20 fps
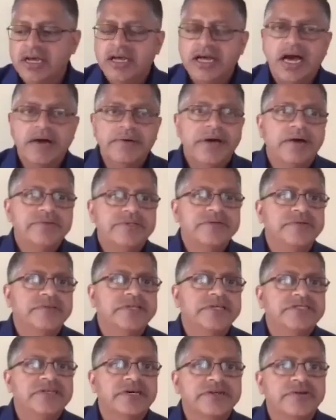I'm, I'm doing
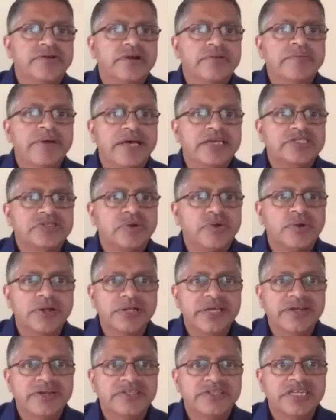this under pastoral
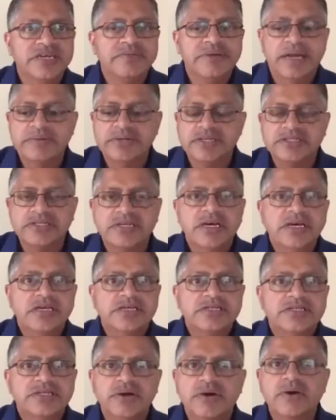leadership, and I'm just
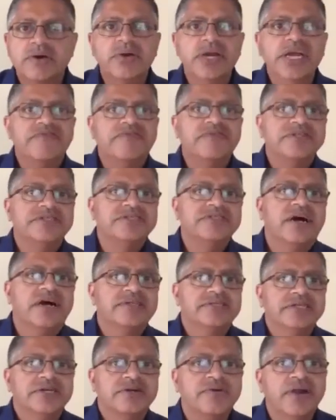so grateful to
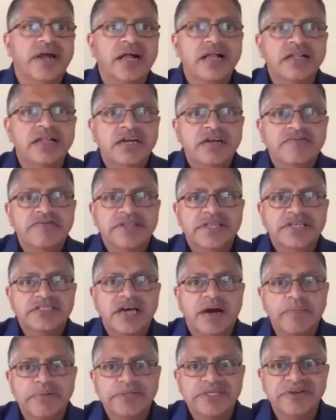Dr. Corral for this
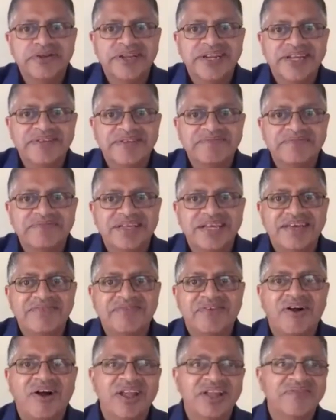opportunity Man.
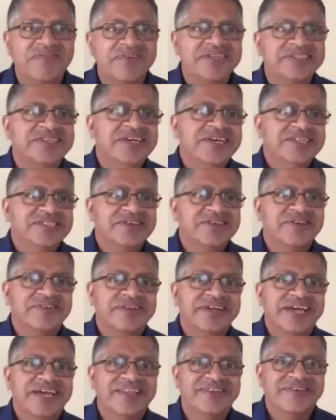for all of us to live
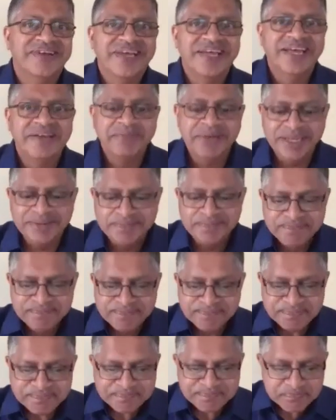together. Amen.
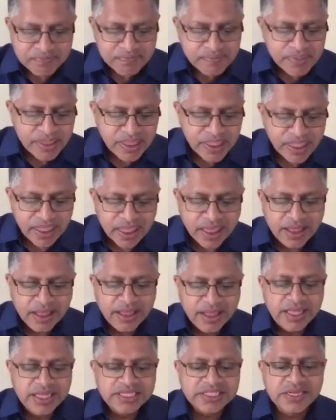
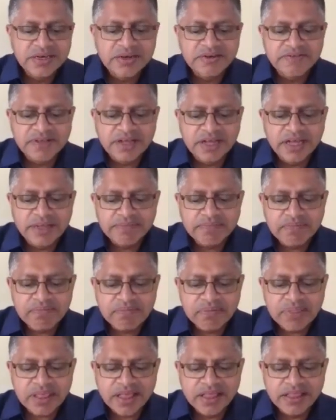So
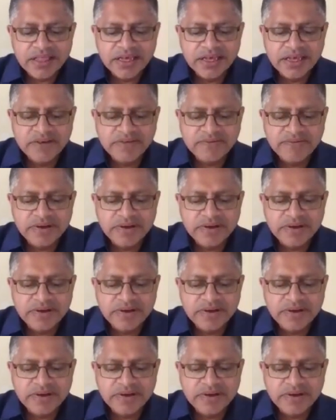the